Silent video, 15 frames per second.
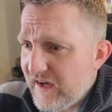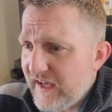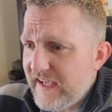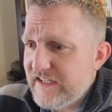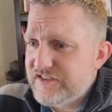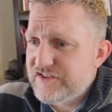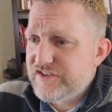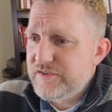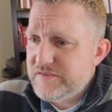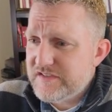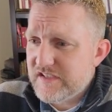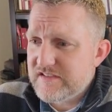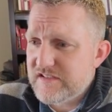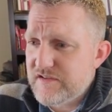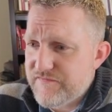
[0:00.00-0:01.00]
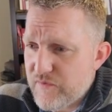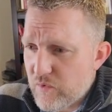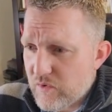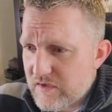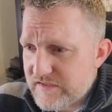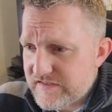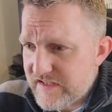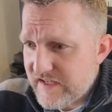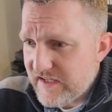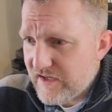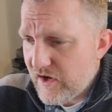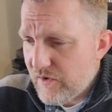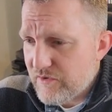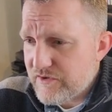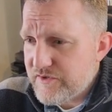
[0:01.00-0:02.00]
H.264 is the
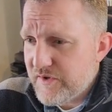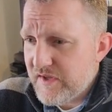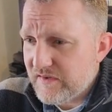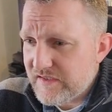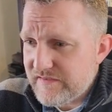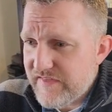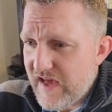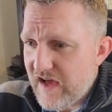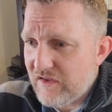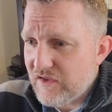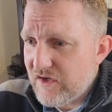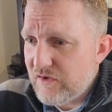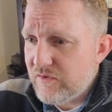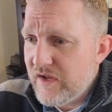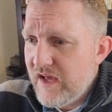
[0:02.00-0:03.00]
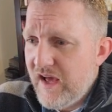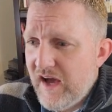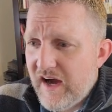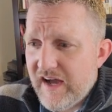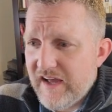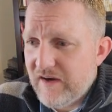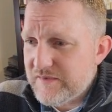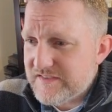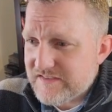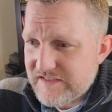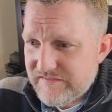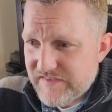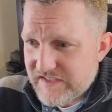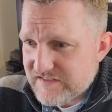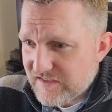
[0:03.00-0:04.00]
encoder, you can leave that alone. I always
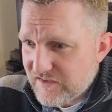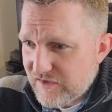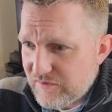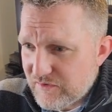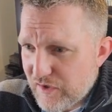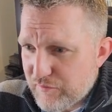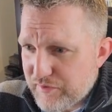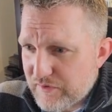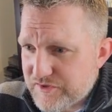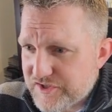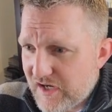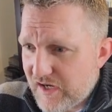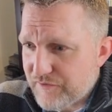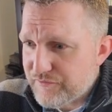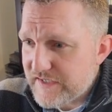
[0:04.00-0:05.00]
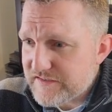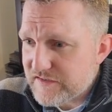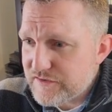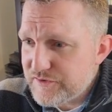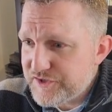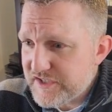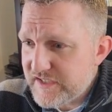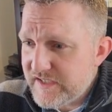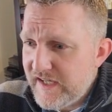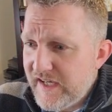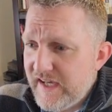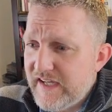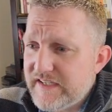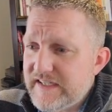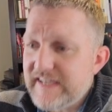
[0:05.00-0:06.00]
leave this alone, GoPro shot. Resolution,
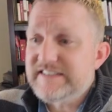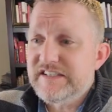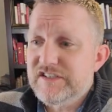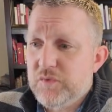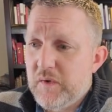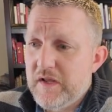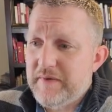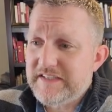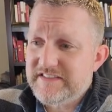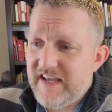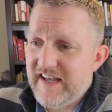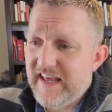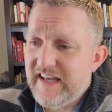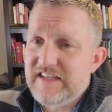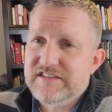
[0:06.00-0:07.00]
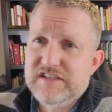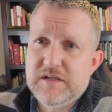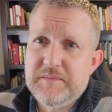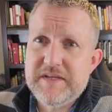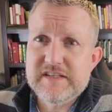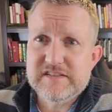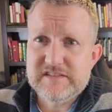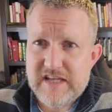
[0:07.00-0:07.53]
1920 by 1080 is going to be the